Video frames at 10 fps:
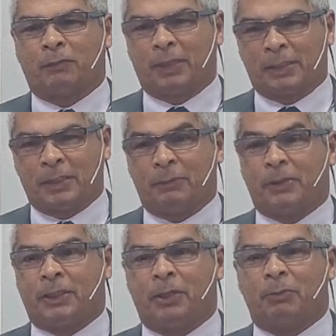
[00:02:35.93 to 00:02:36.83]
because the
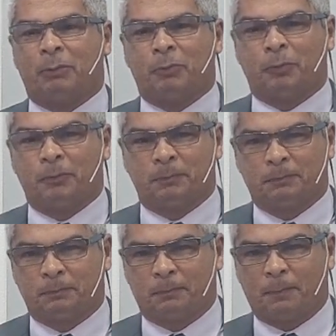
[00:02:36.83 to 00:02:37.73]
connection of
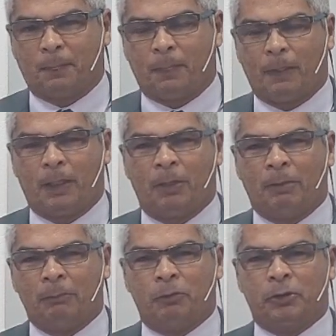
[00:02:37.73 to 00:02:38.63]
salvation is in
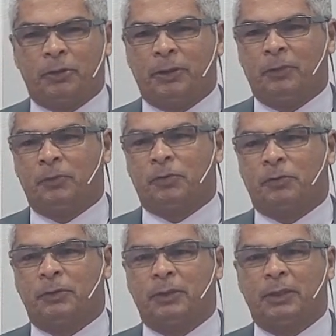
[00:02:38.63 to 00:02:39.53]
love, and the
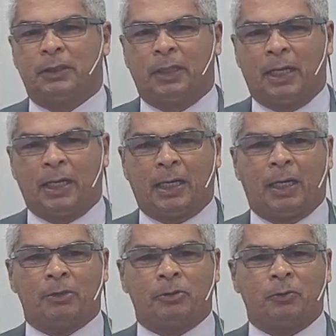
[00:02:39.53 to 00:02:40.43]
love of God
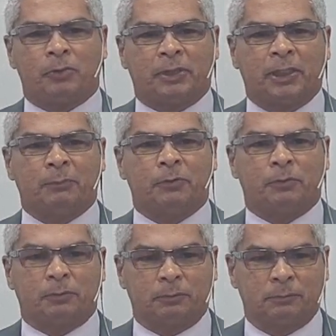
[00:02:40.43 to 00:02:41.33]
is a
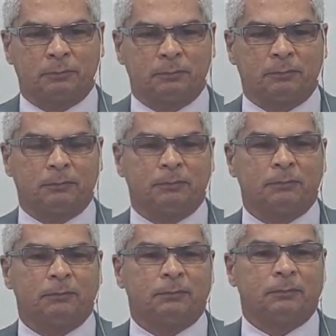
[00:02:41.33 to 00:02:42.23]
cause that we are
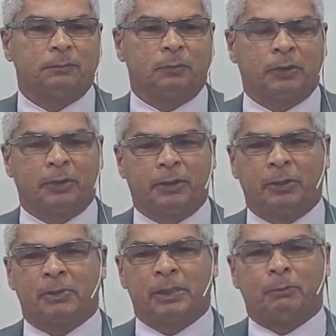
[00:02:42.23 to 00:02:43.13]
not destroyed,
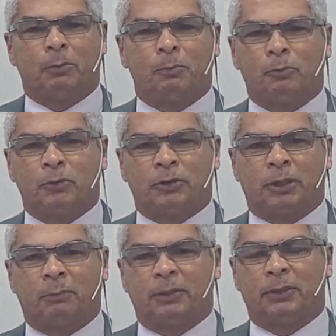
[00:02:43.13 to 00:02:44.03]
because
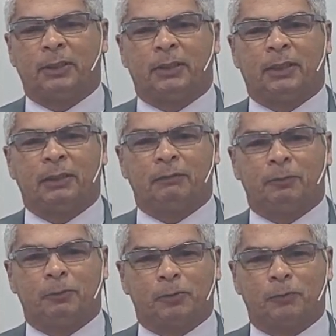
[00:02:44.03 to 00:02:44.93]
love loved the
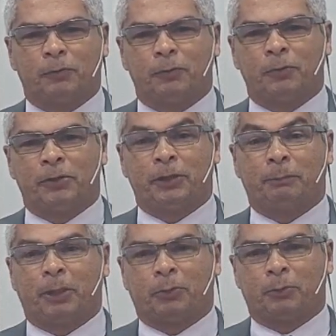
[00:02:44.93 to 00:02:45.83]
world in
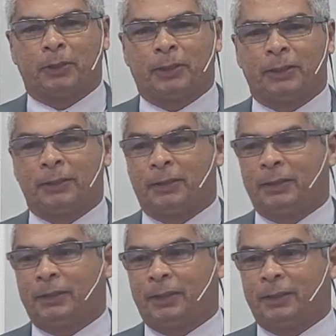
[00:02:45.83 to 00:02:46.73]
such a way that sent
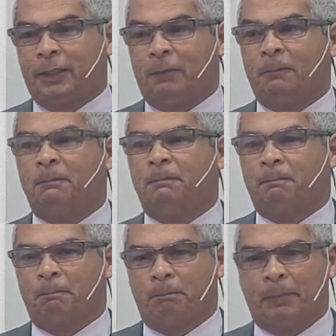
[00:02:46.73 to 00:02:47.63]
his only begotten
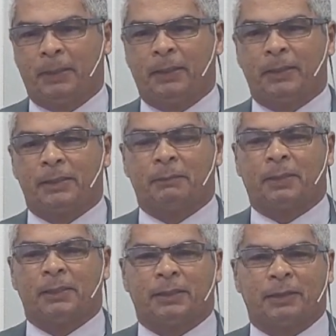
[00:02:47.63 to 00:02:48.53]
Son, so that
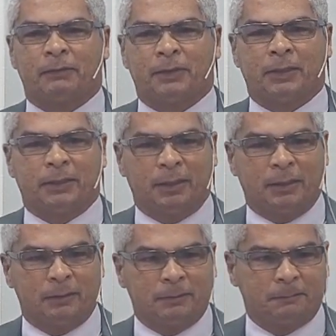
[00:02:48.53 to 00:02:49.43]
whoever believes in him may not
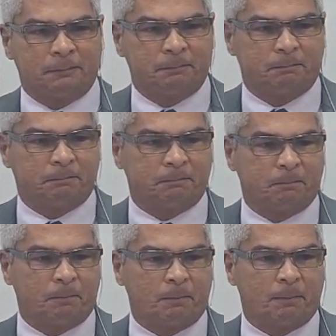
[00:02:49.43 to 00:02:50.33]
perish but have
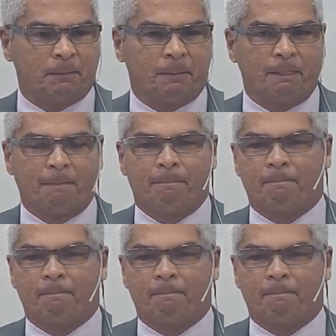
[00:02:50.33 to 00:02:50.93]
eternal life.